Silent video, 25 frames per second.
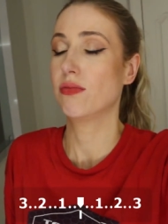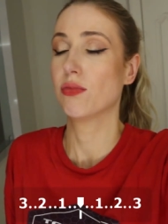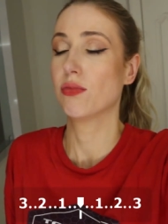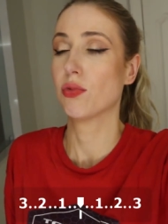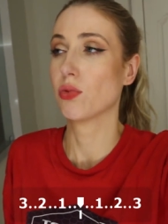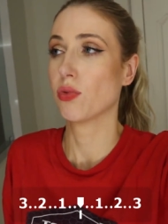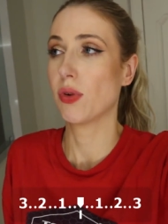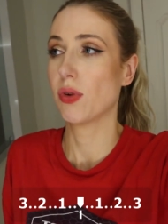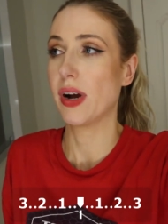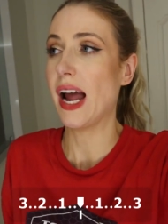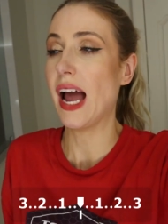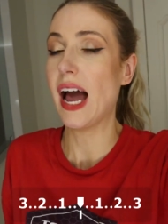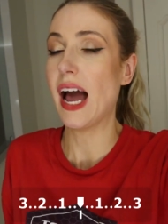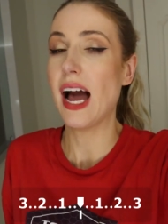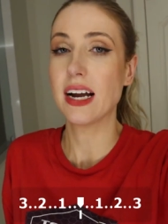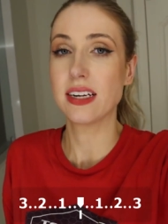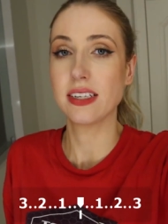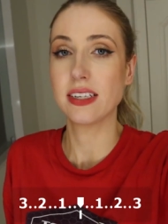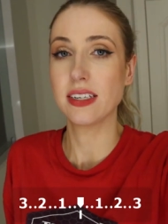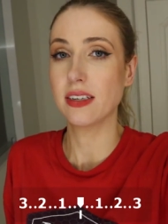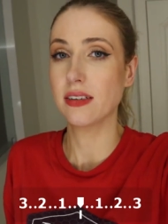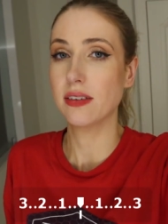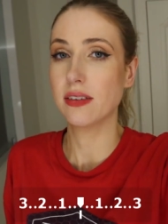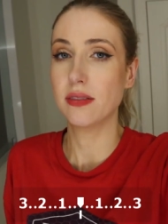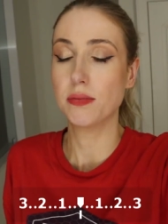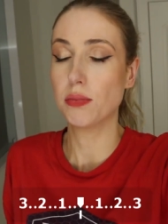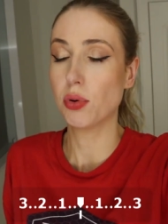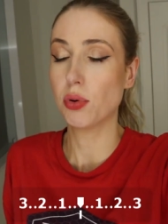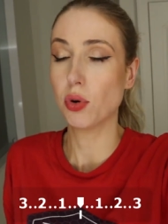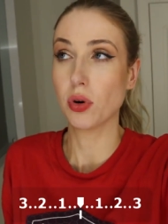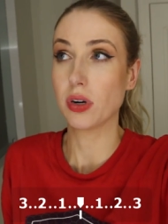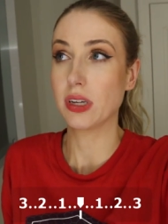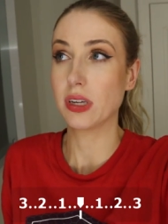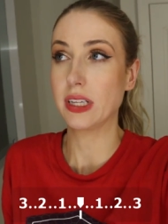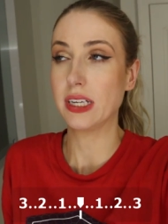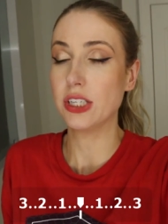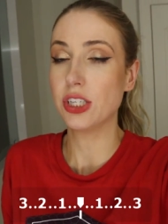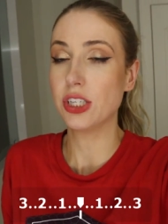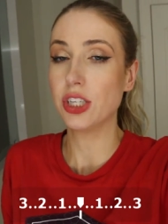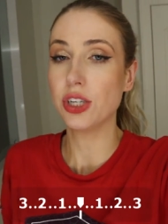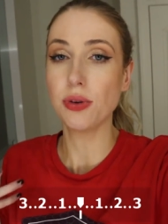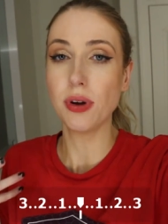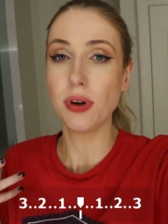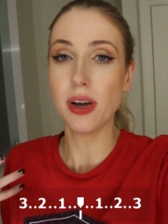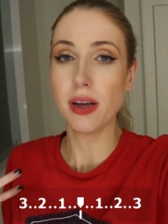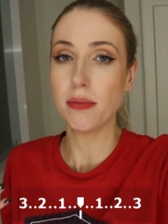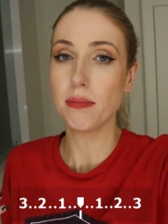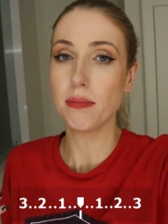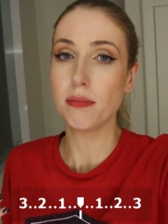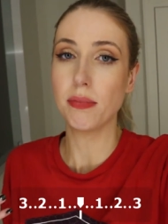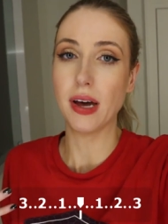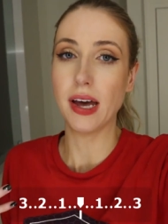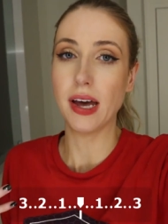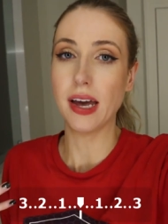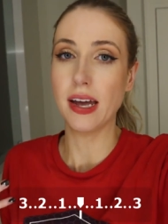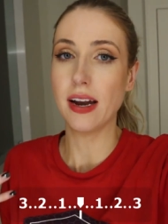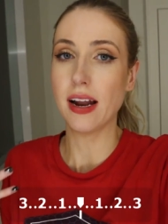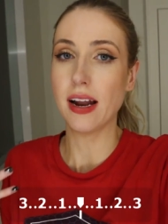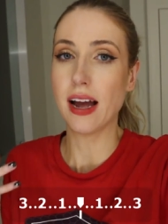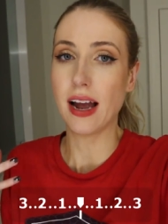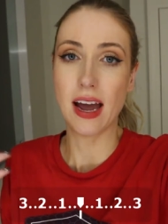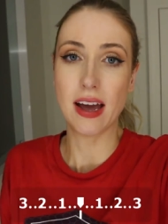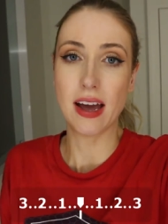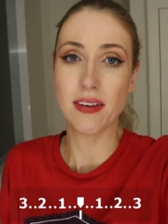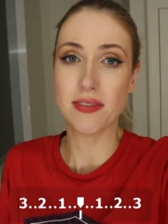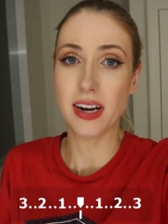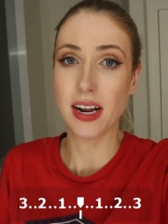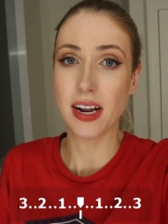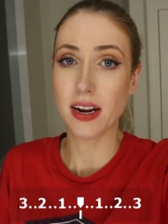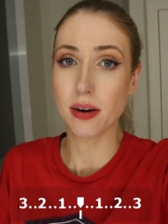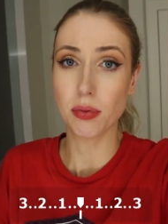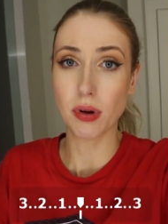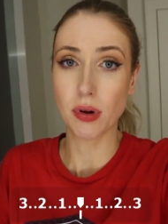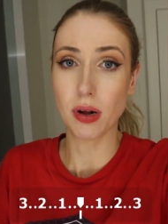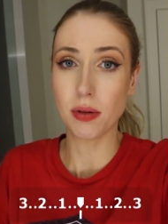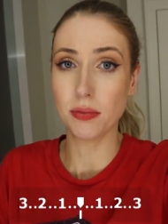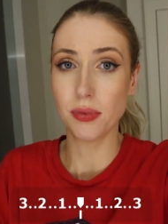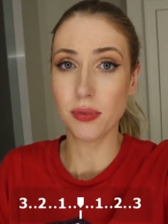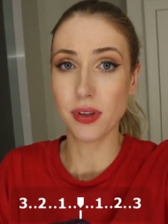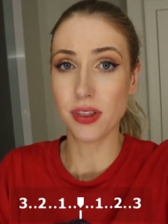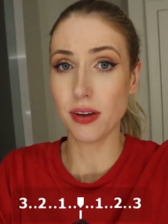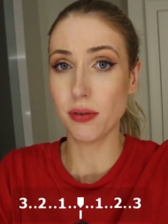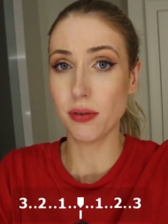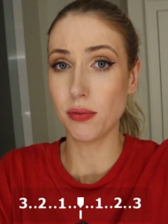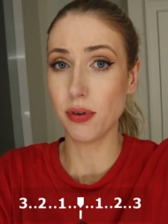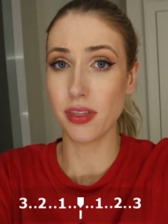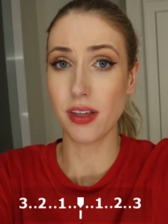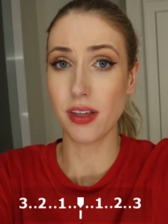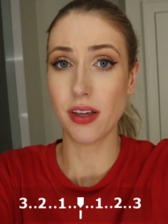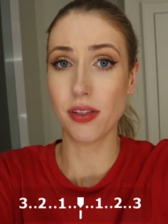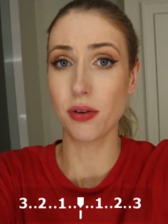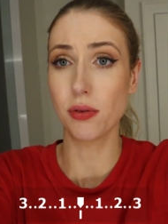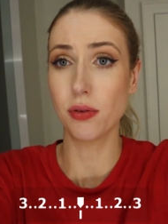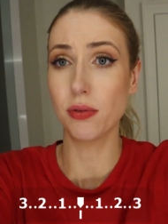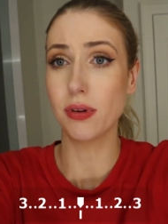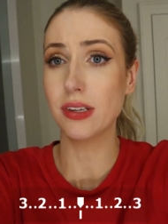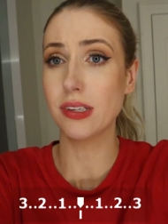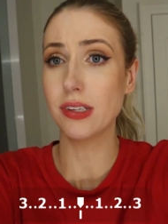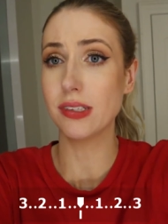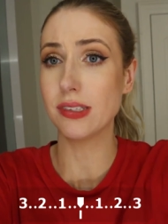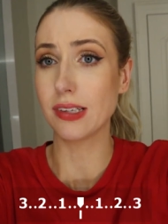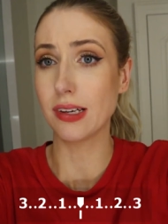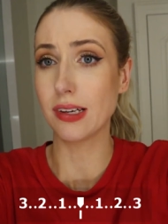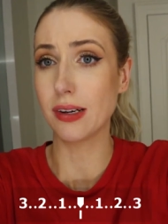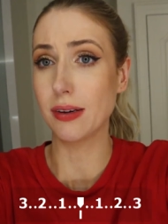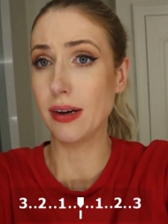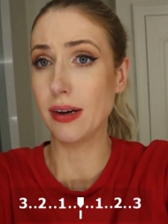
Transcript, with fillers: reacted poorly to it, but I haven't had a problem with it with other ones. So